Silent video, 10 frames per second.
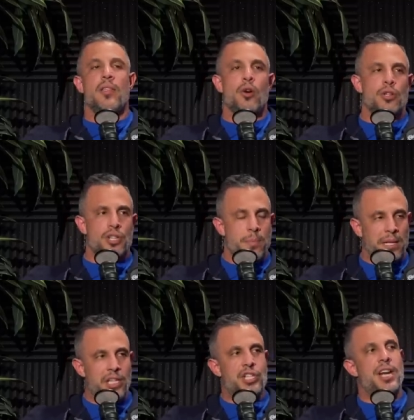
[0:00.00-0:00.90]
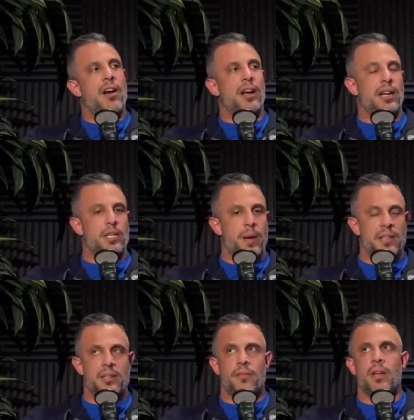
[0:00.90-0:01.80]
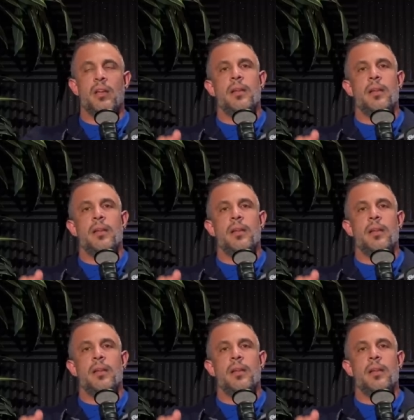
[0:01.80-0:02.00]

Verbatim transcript: Those are typically generic and expensive.